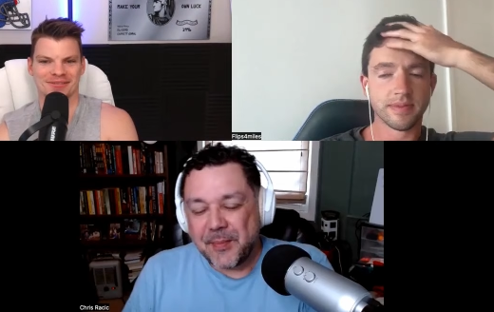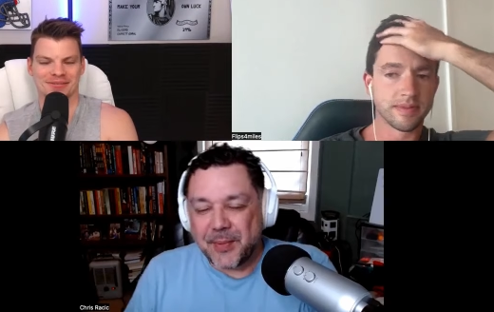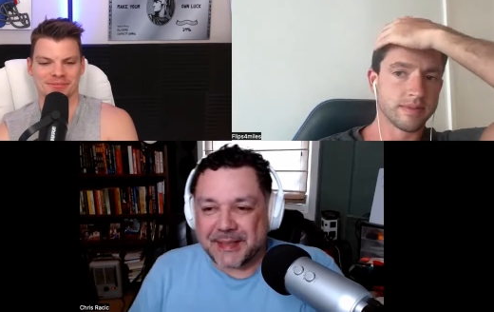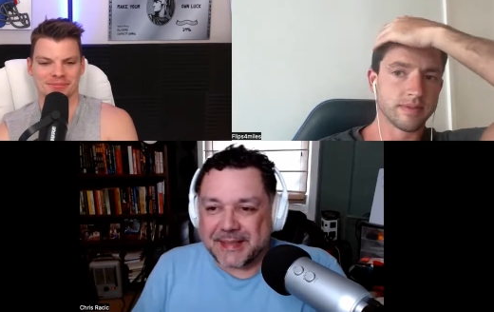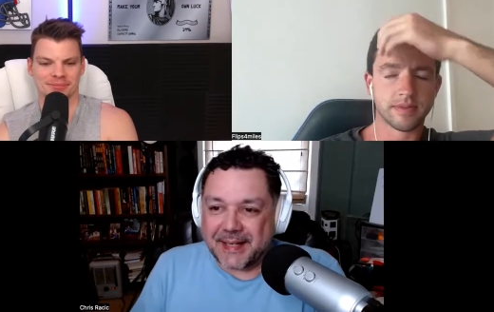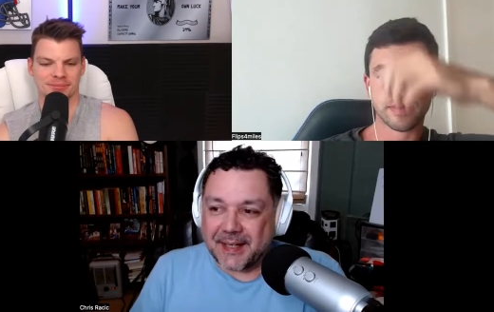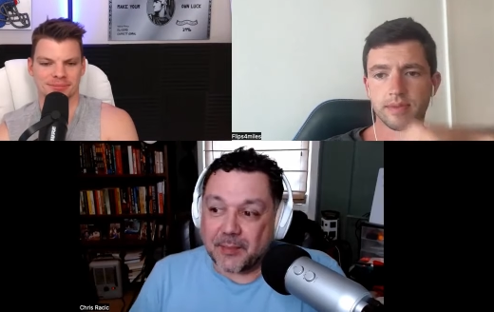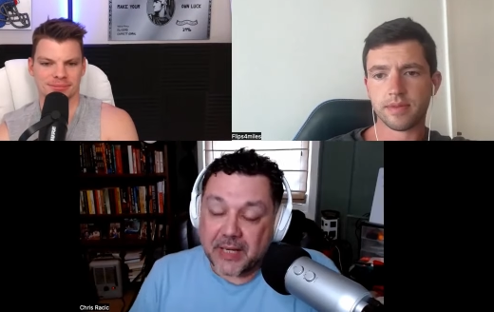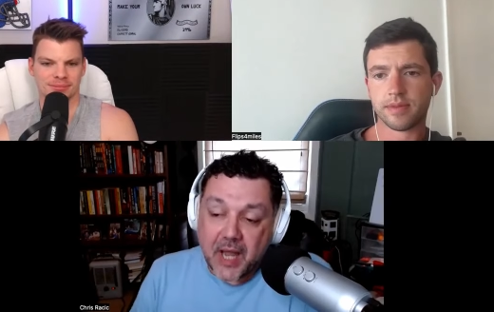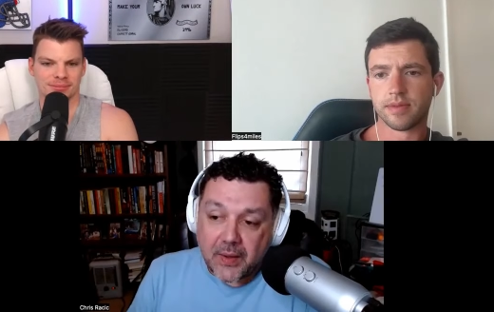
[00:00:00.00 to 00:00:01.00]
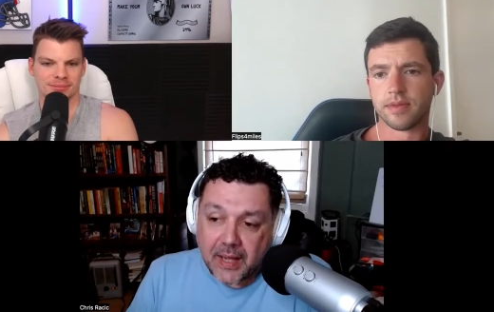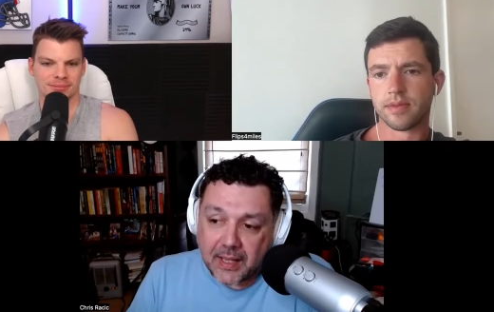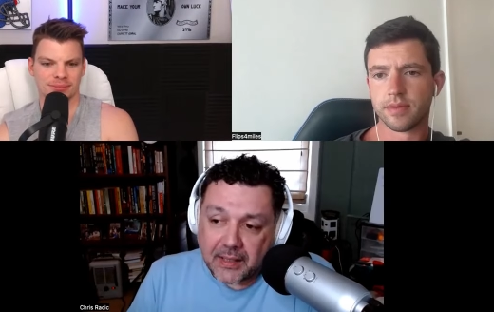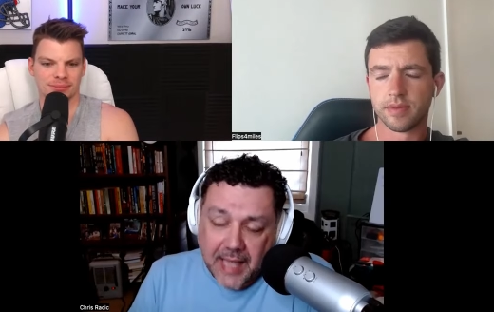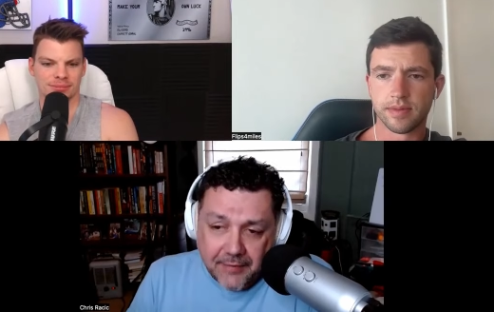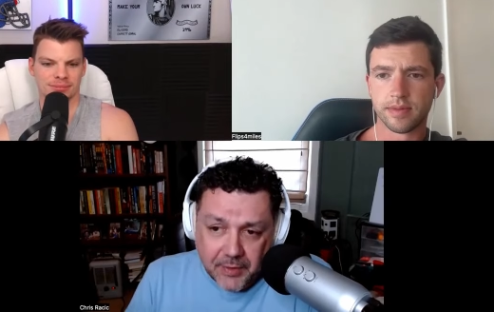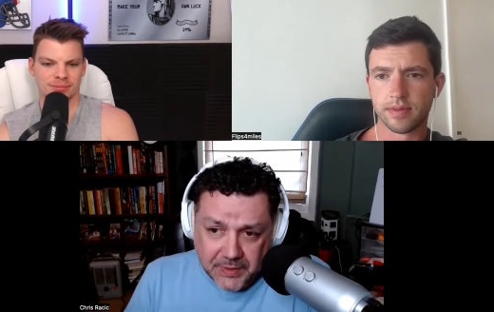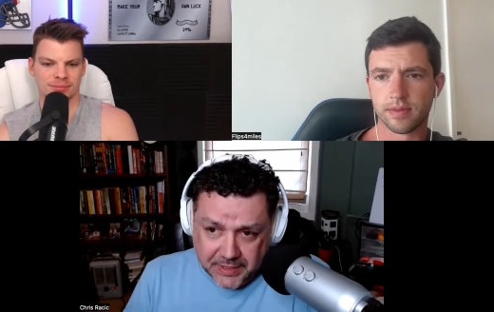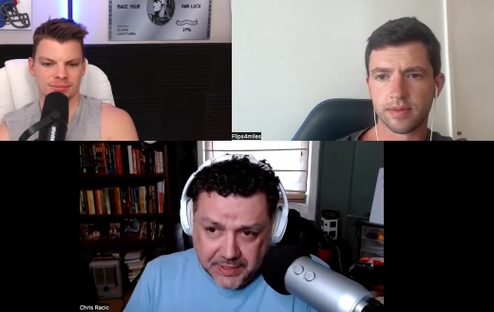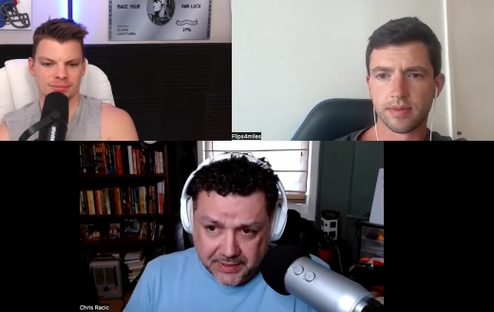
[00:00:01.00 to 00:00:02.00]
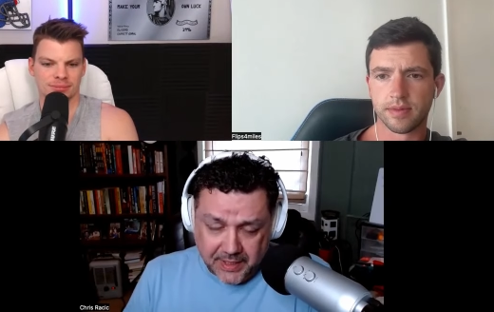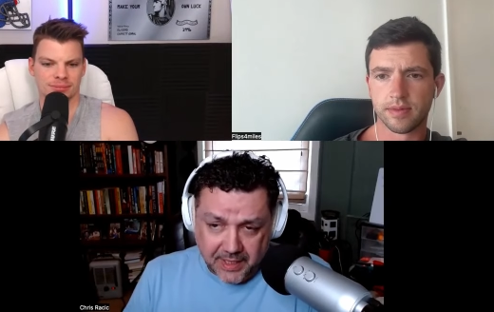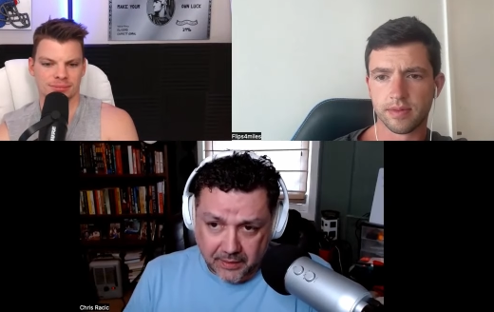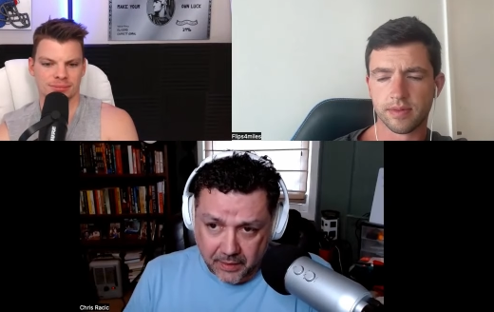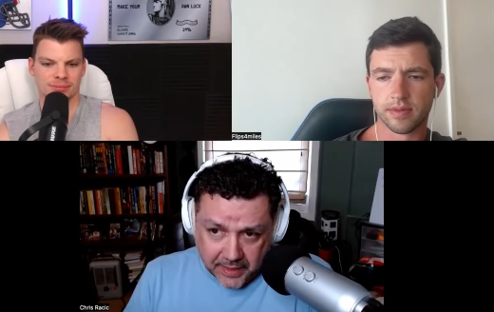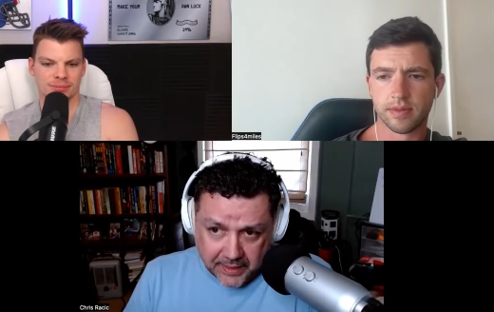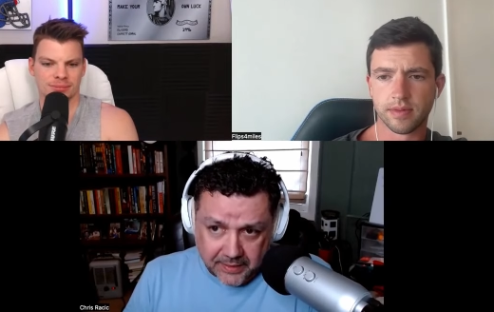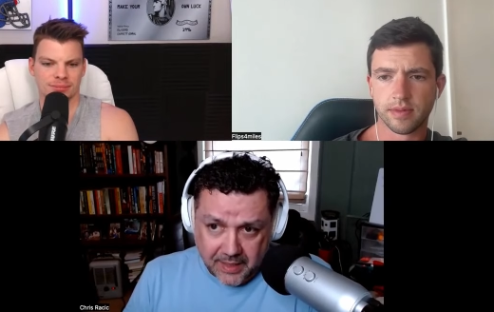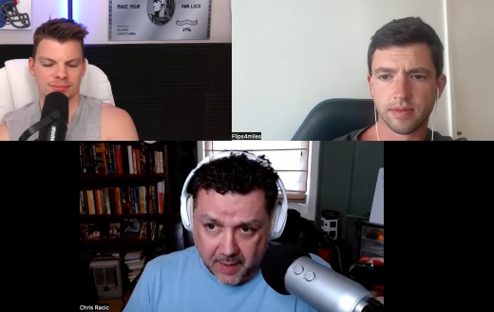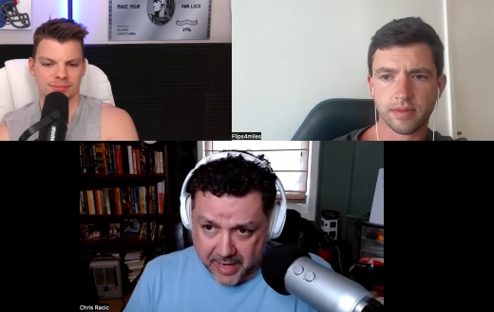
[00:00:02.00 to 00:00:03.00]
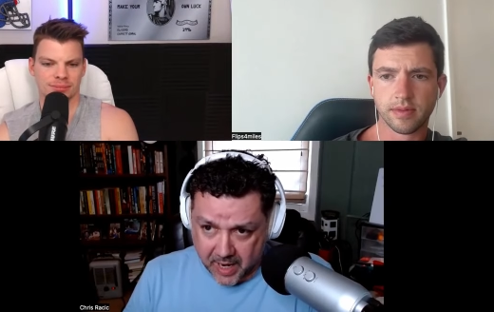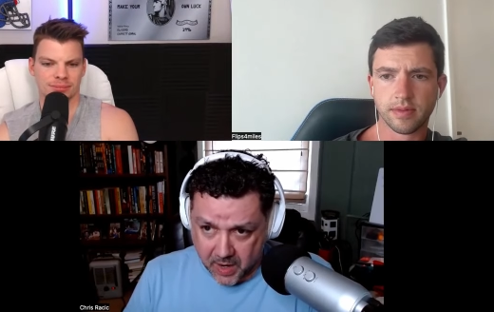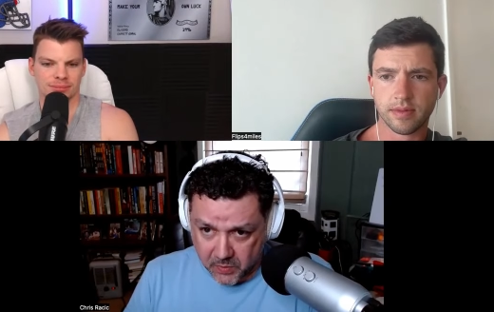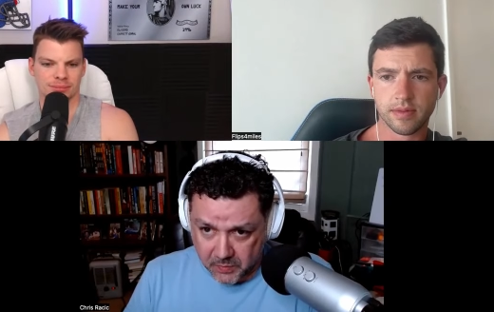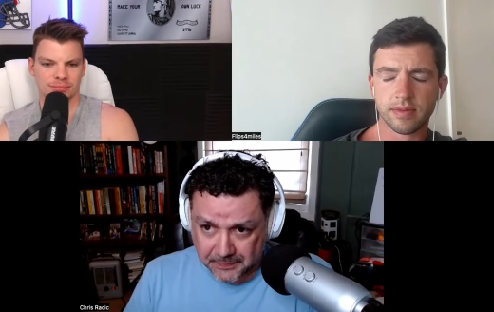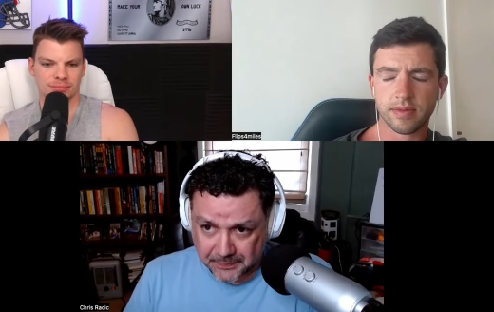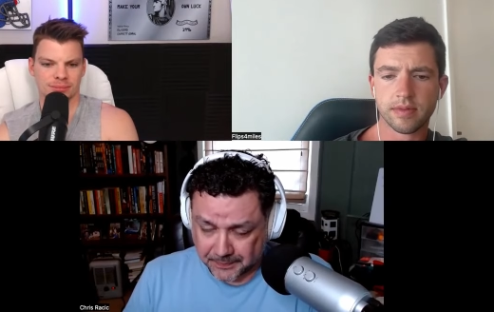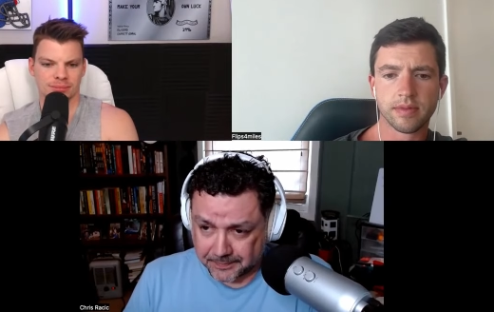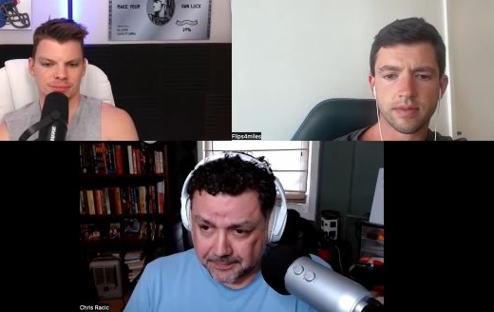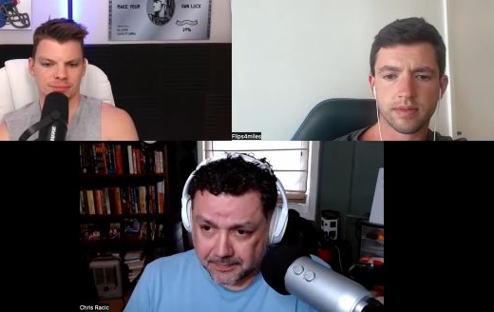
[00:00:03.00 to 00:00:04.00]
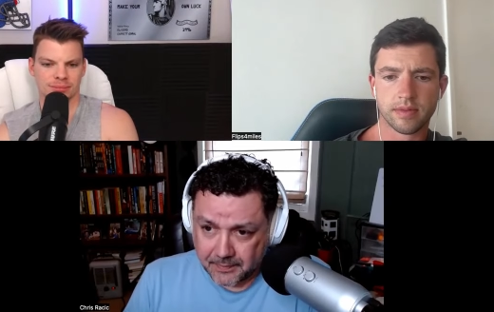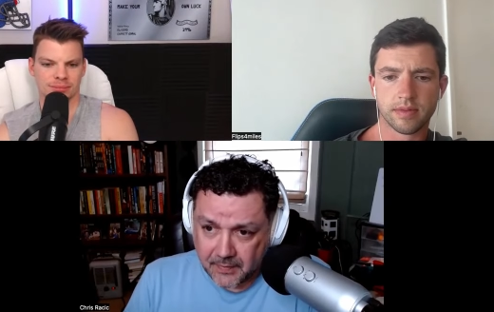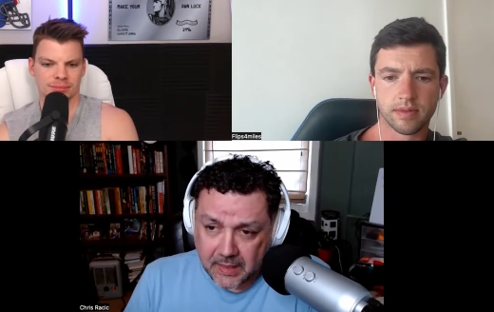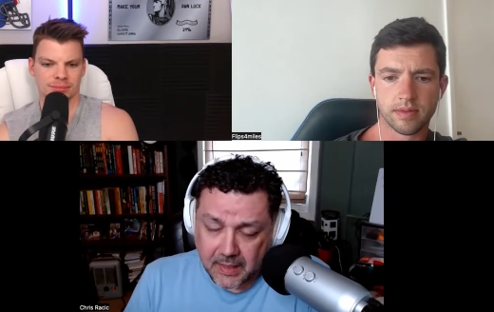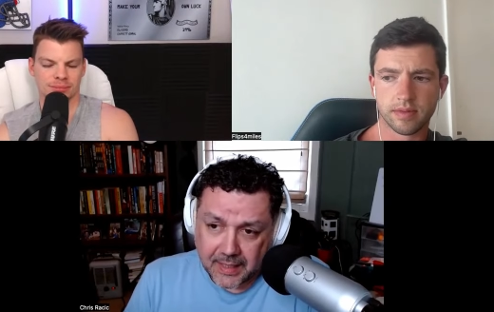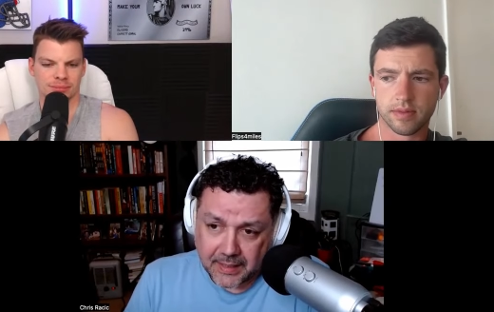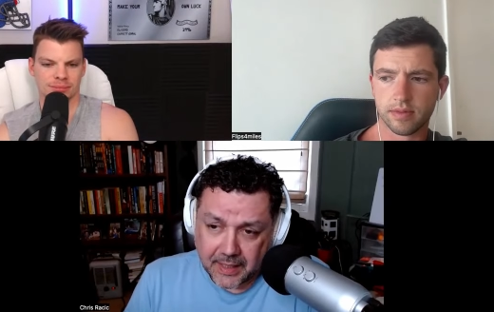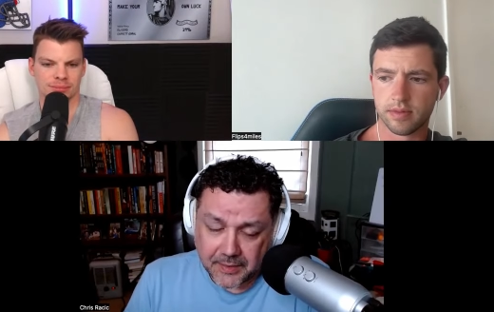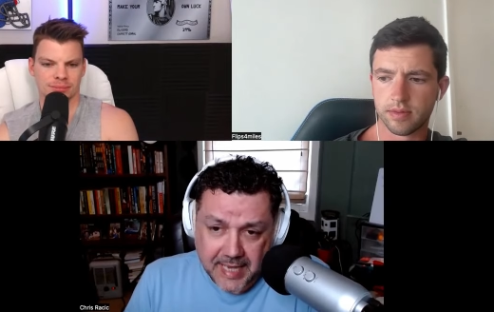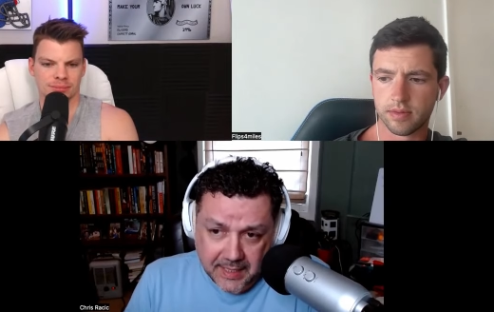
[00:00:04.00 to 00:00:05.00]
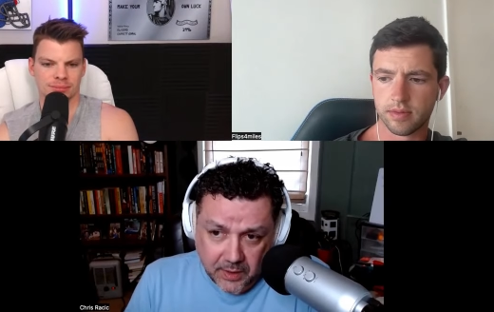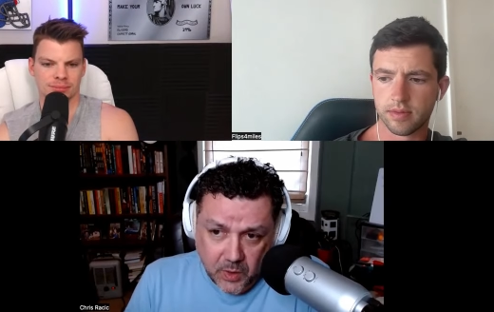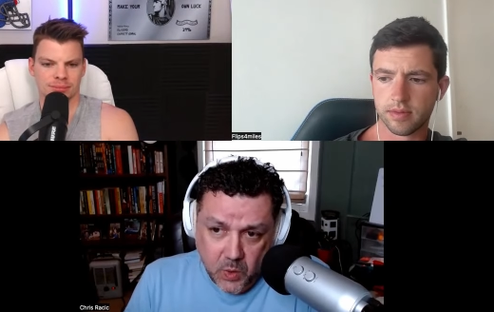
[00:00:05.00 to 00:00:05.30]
Speaker 1: but uh, but no, a lot of it was just uh, learning on my own. Uh, you know, taking the